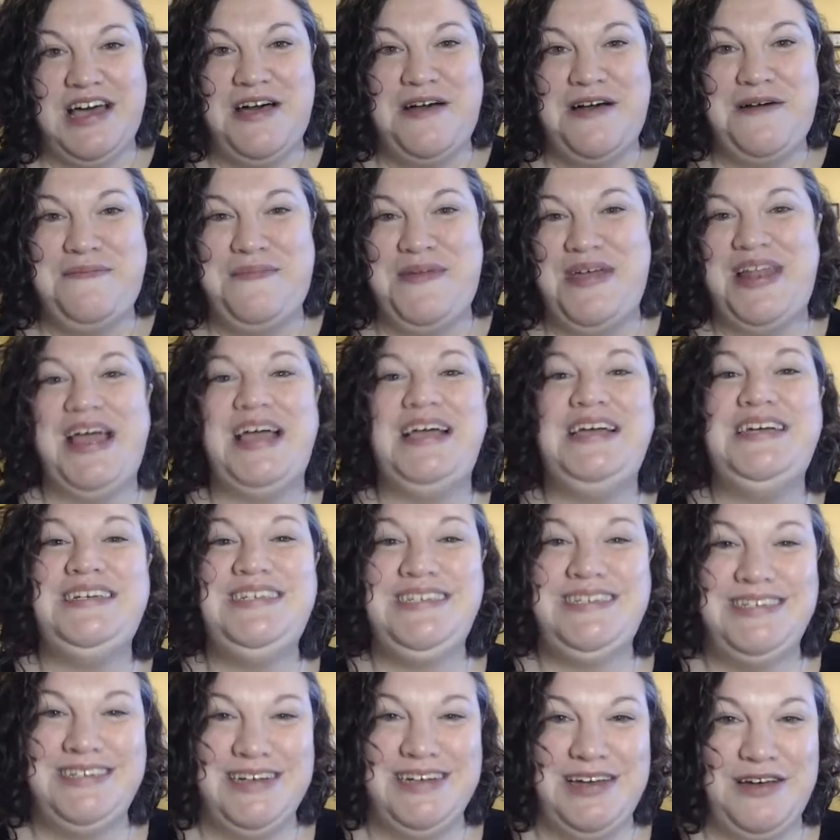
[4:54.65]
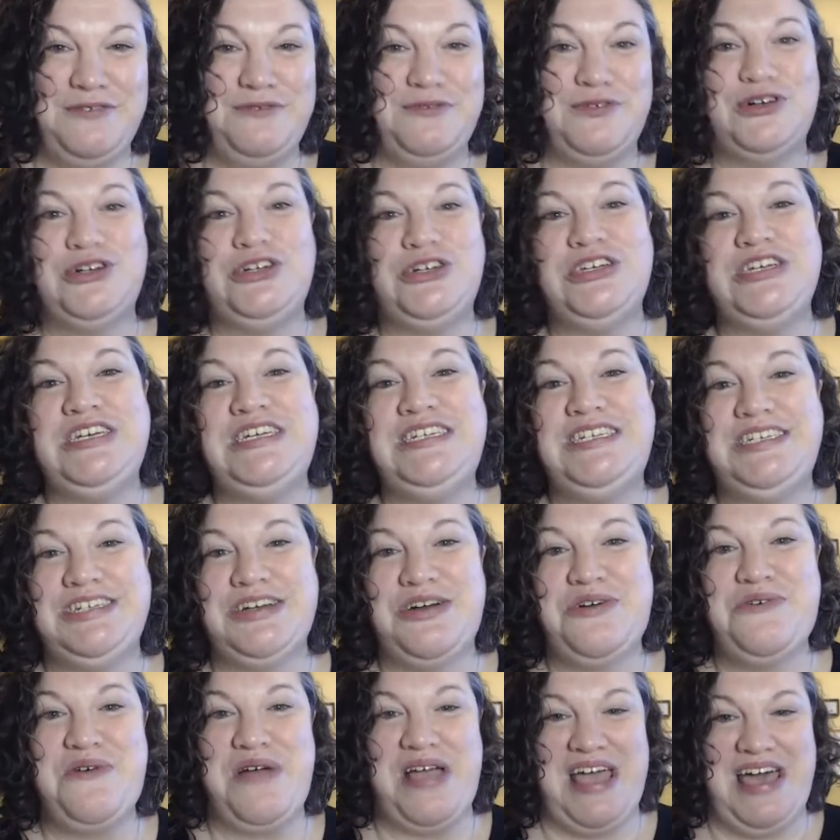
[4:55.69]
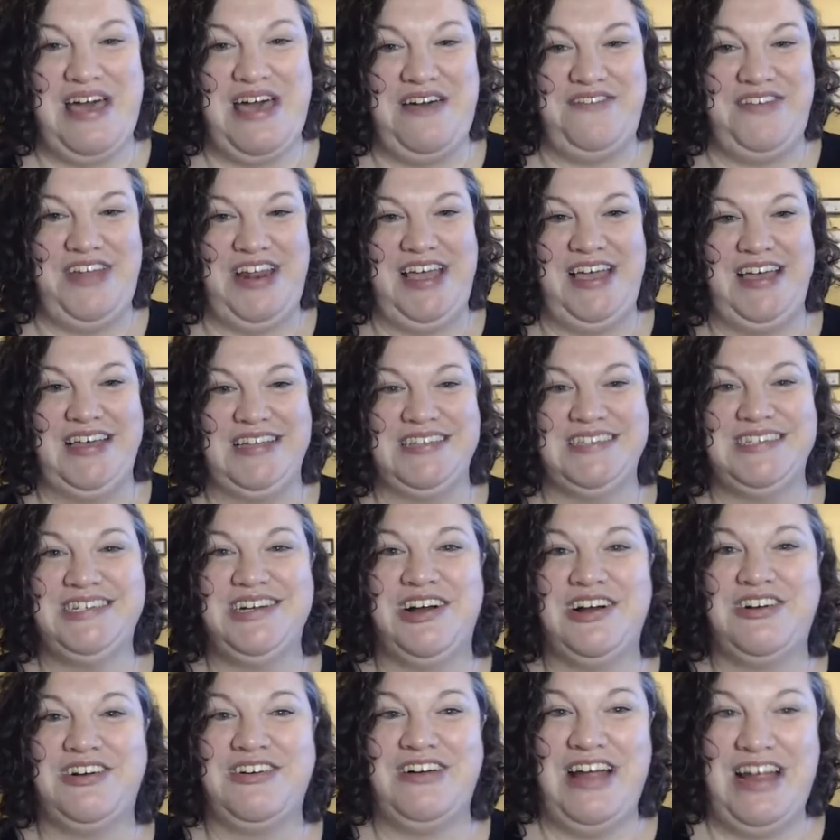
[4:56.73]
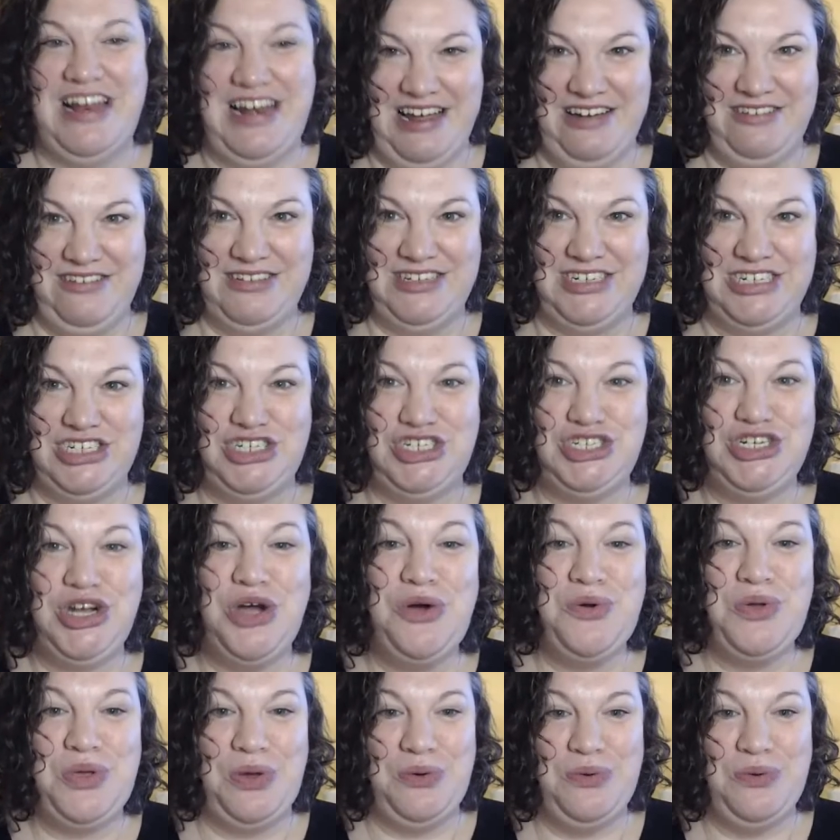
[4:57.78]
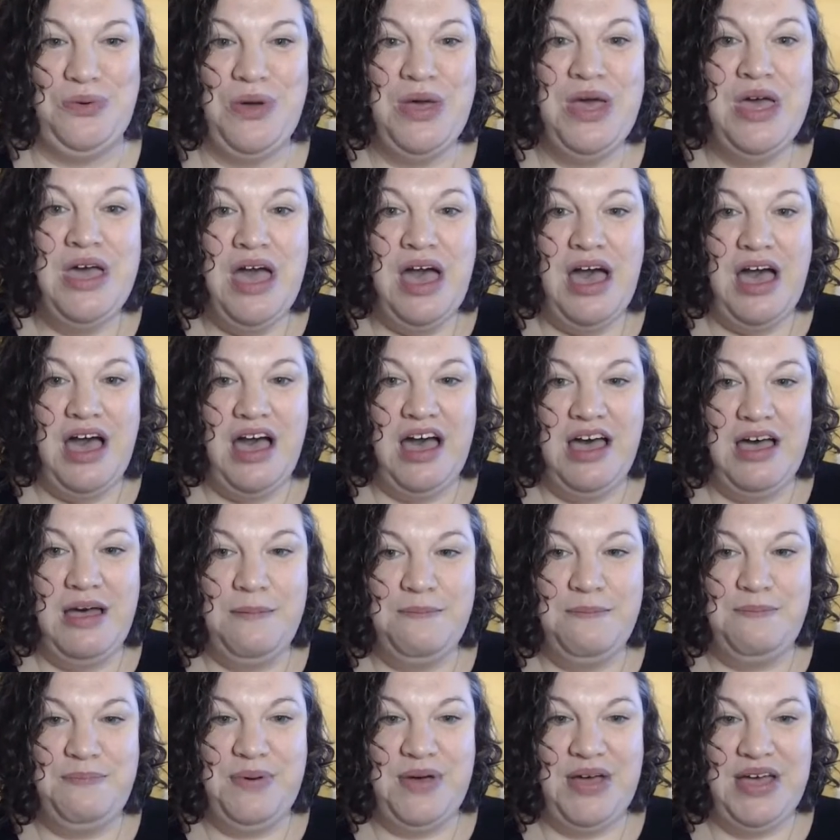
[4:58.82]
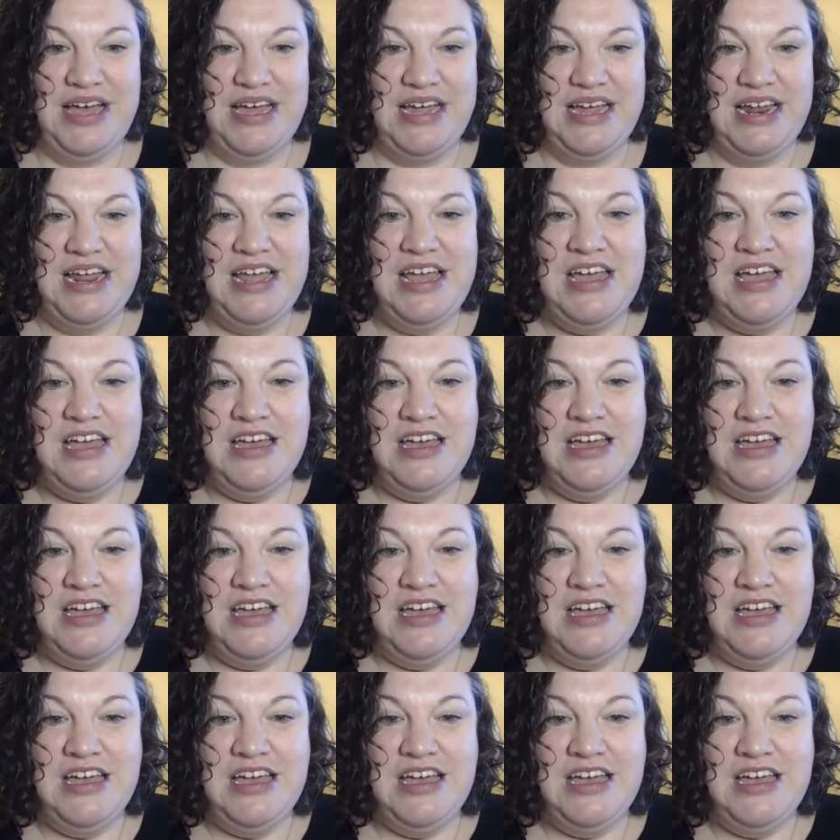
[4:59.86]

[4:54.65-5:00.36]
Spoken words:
And I unfortunately don't have any in stock right now to show you, but